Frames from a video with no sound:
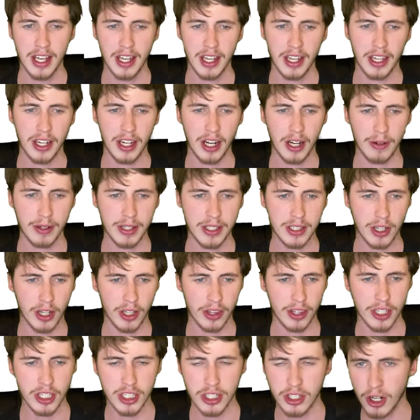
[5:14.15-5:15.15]
You know, he's got
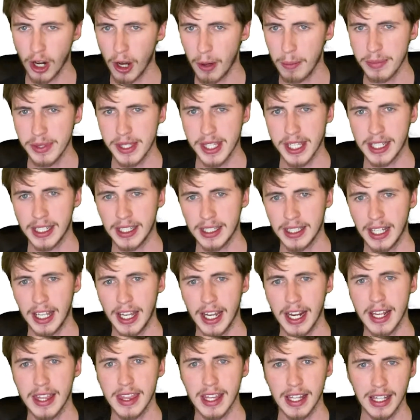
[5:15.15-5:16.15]
the stomp to the
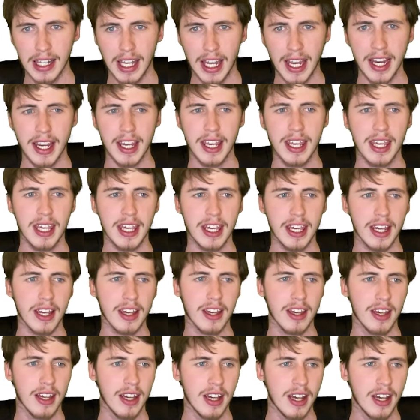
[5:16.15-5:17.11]
leg kick,